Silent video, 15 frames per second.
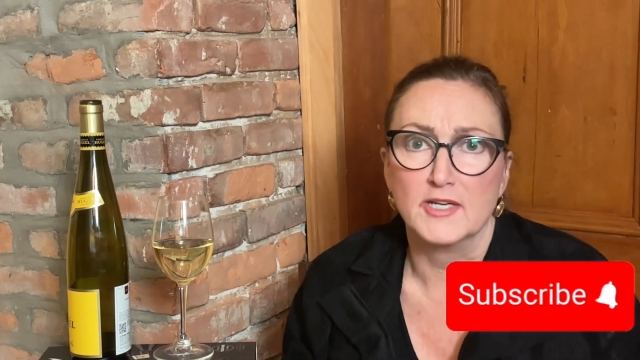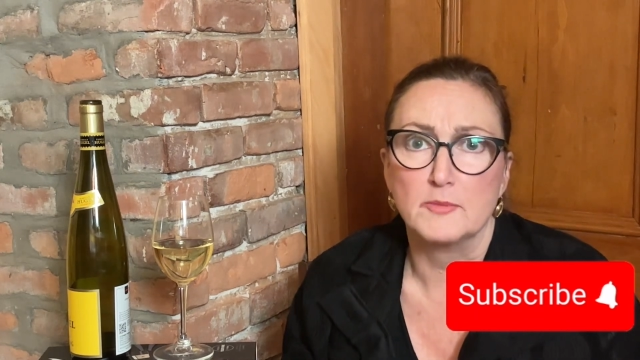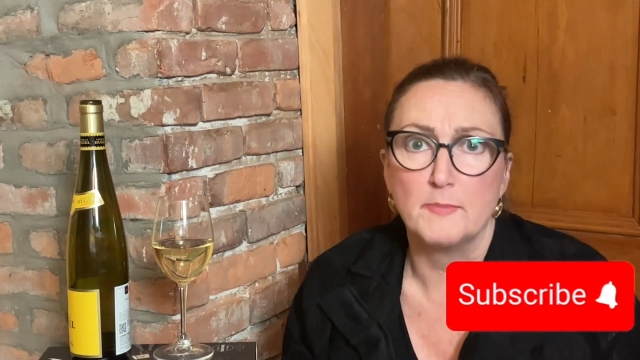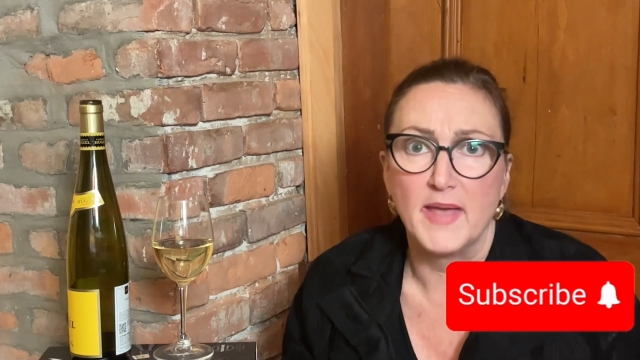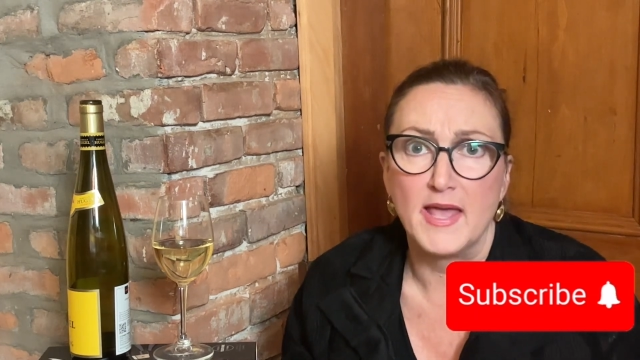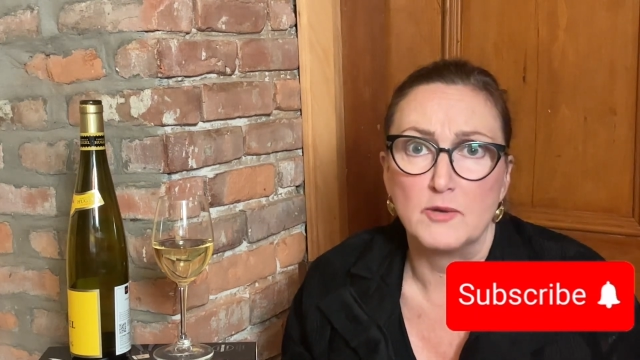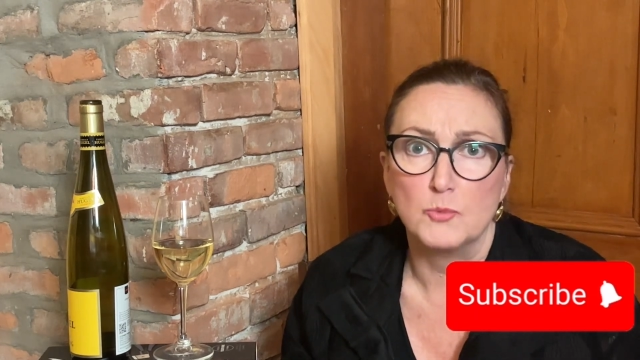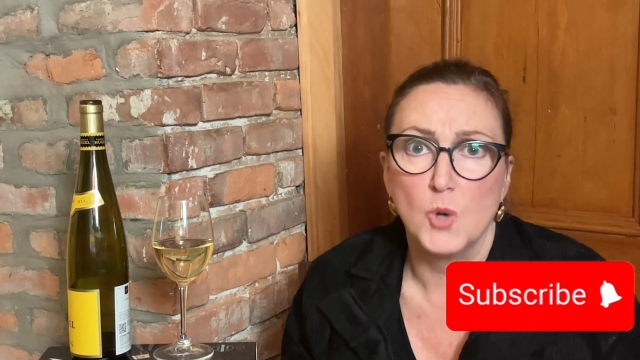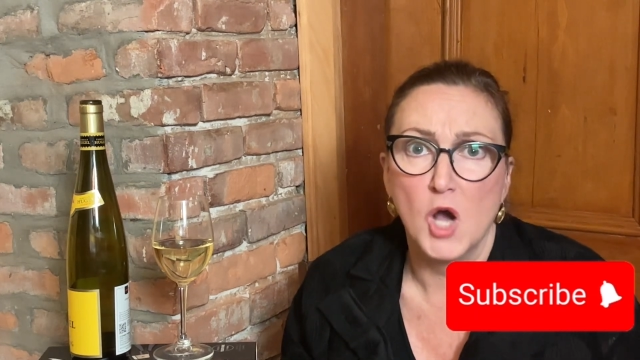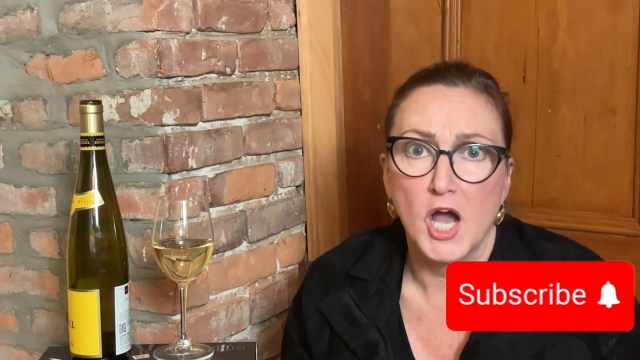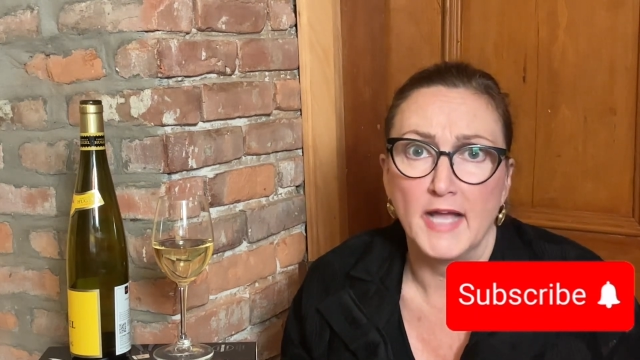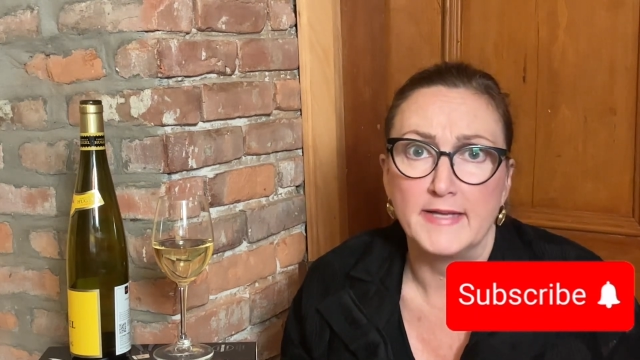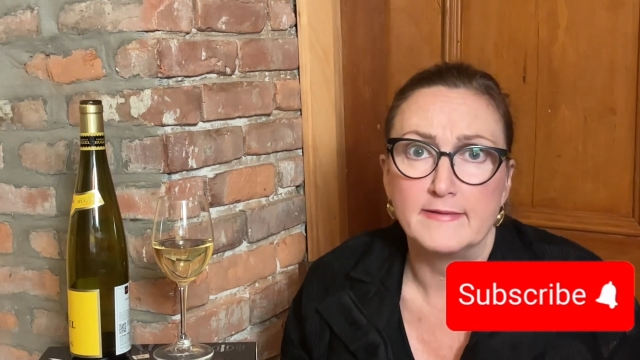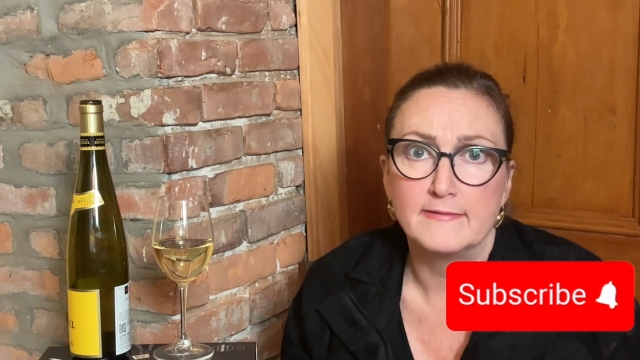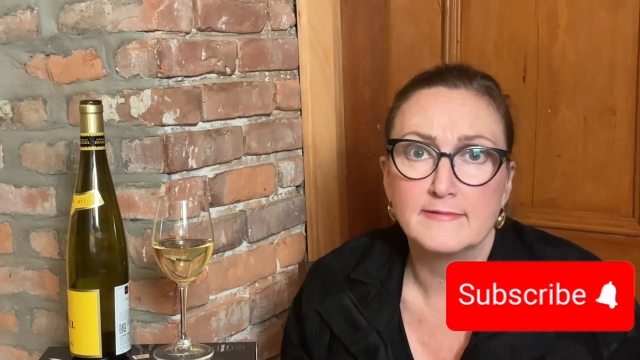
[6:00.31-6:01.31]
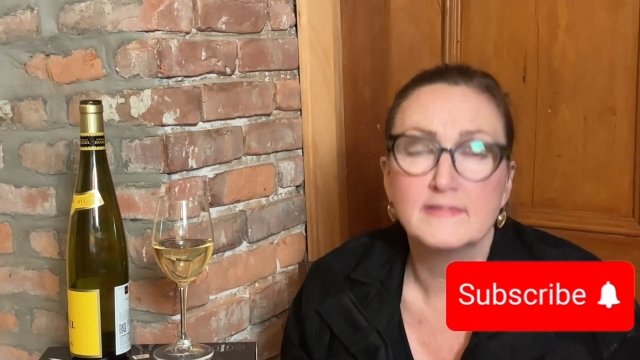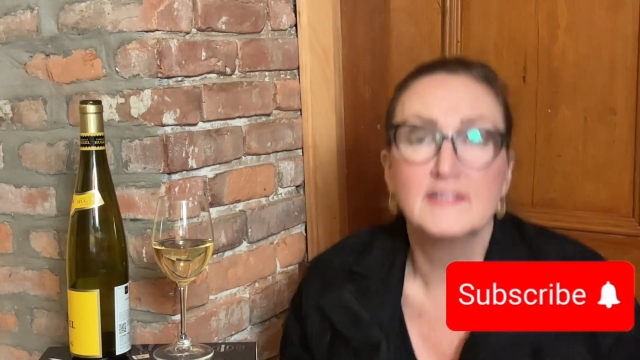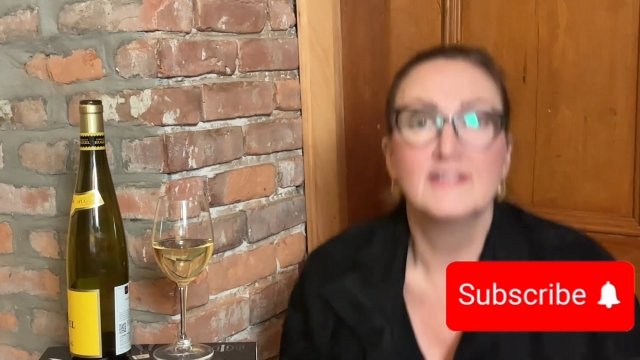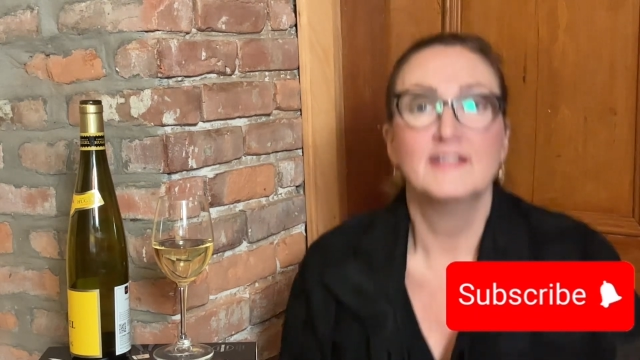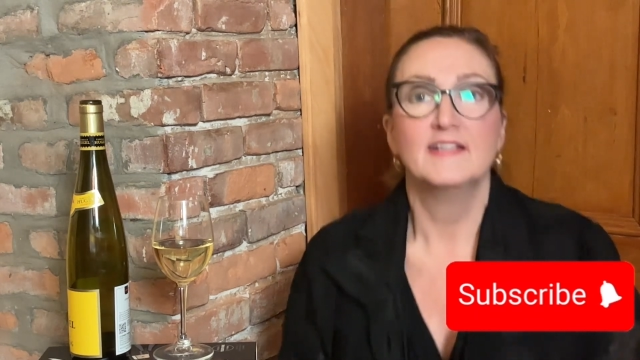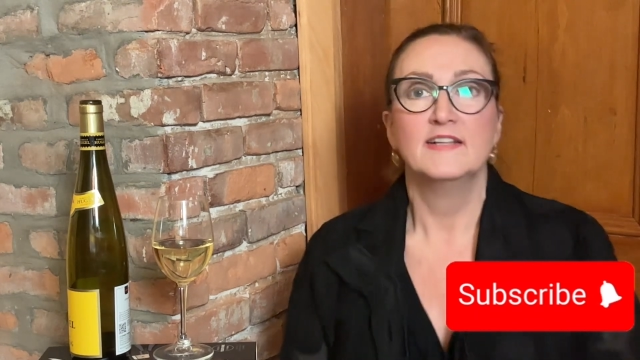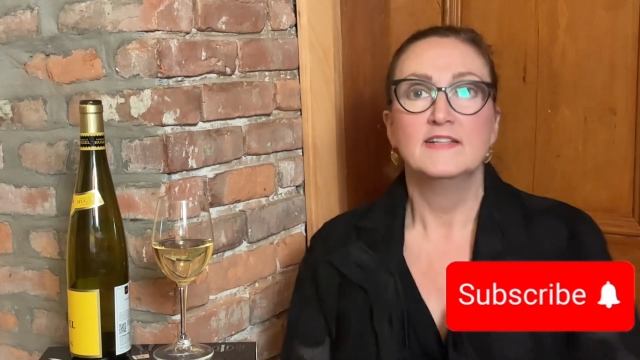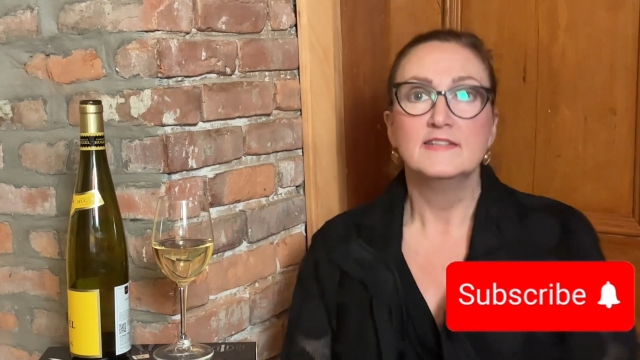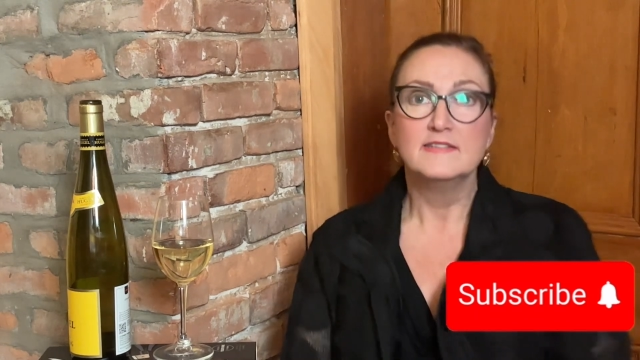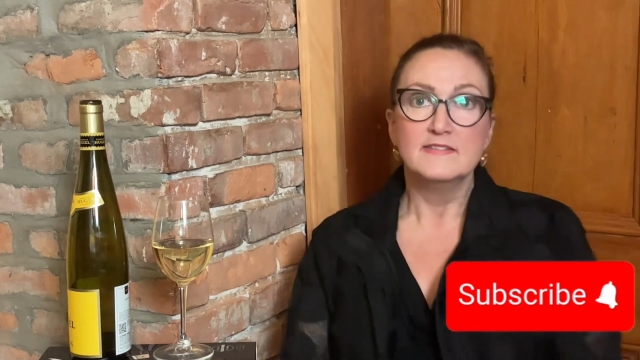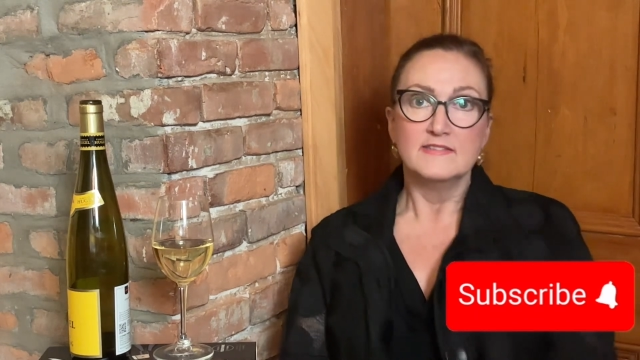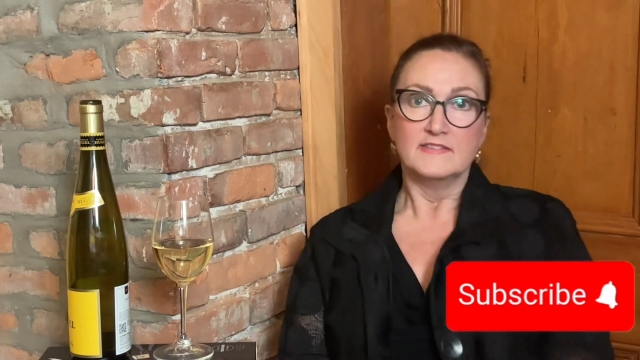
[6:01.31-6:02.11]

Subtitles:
bad wine.